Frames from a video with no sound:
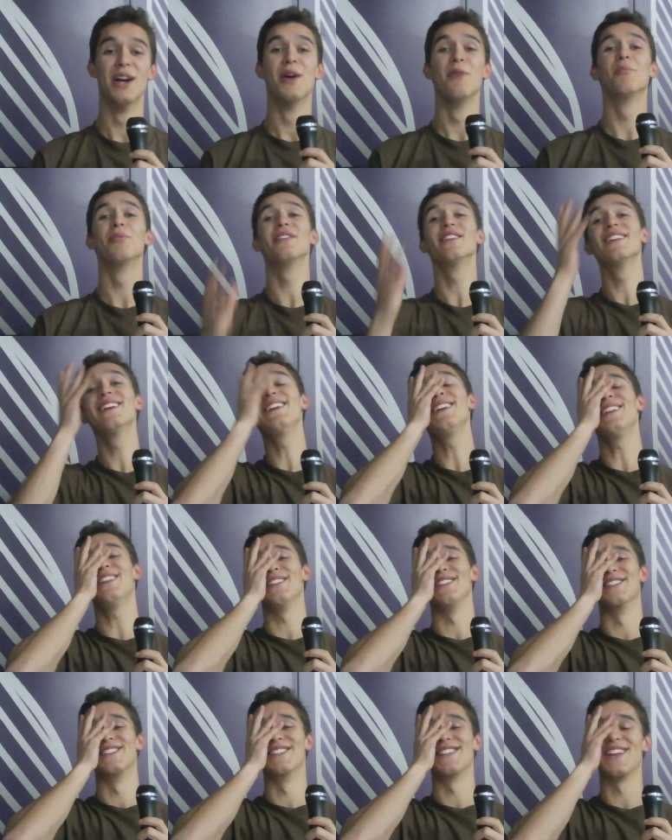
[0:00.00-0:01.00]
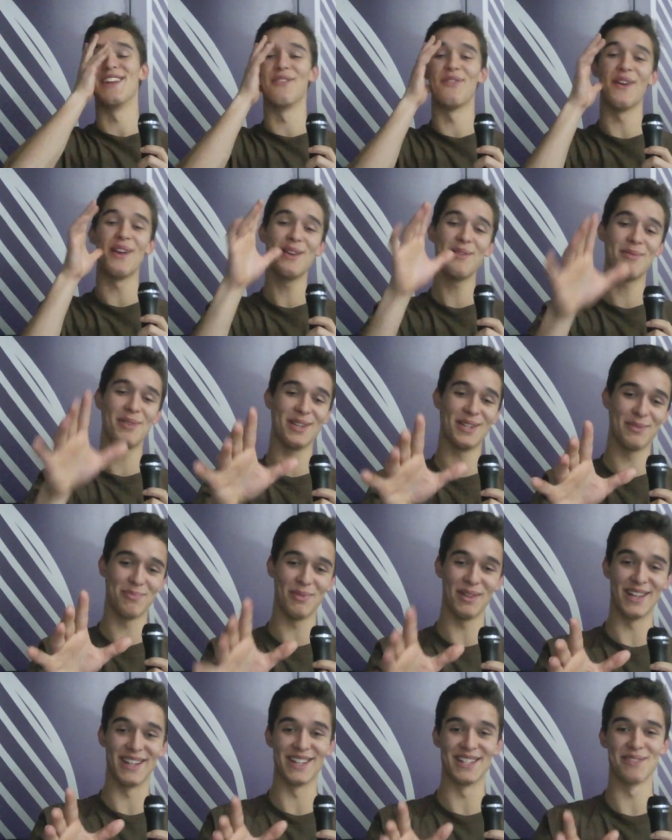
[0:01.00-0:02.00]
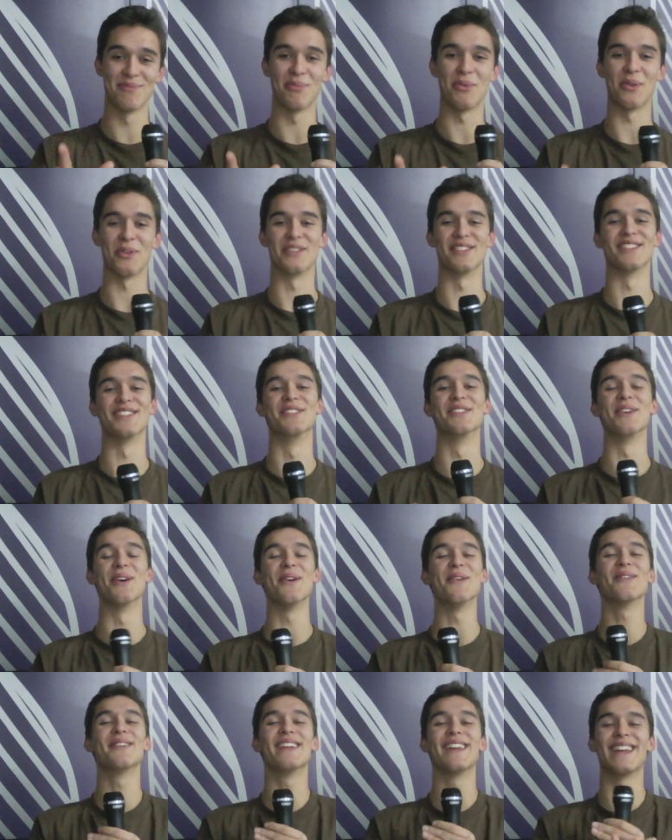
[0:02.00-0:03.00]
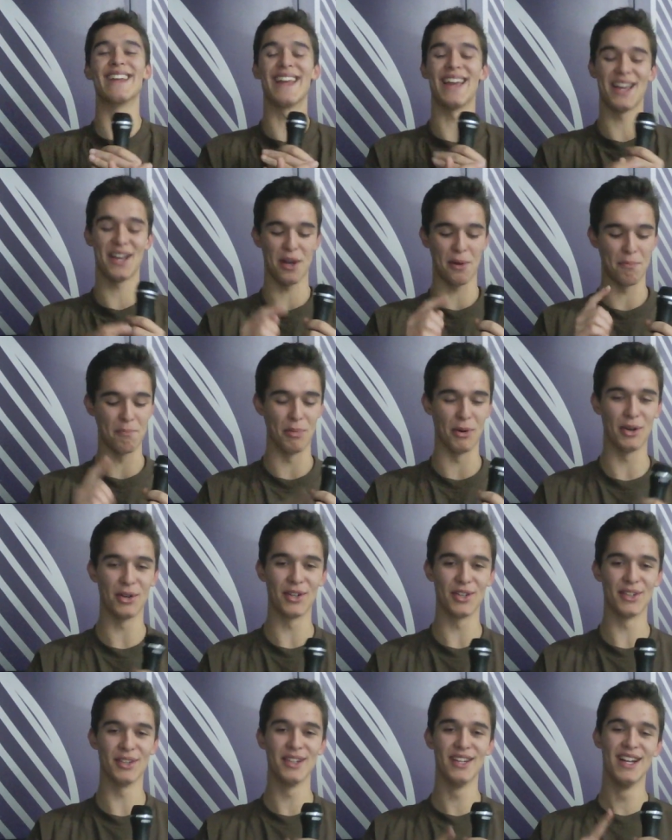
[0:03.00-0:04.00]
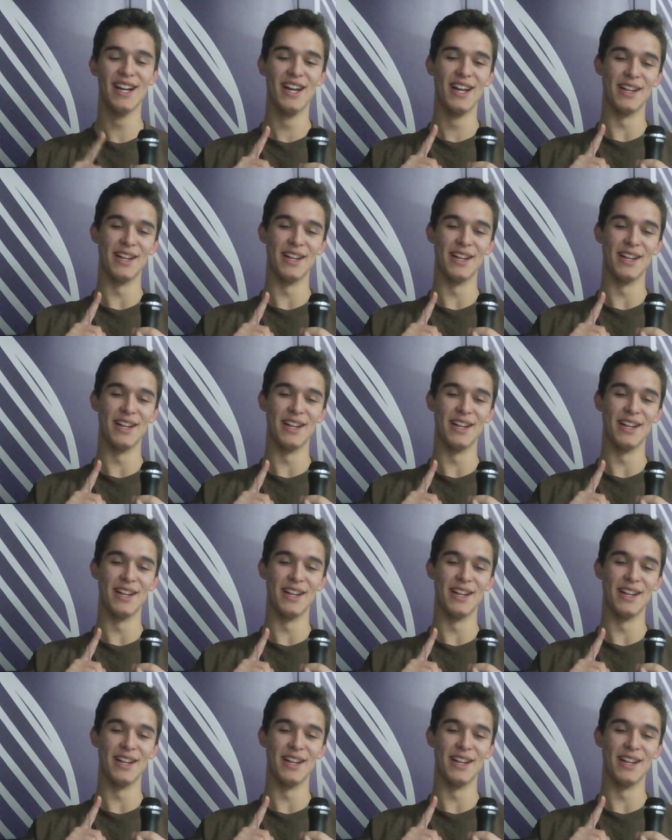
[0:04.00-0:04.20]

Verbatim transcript: Please, if anybody's playing sports, don't get a burger,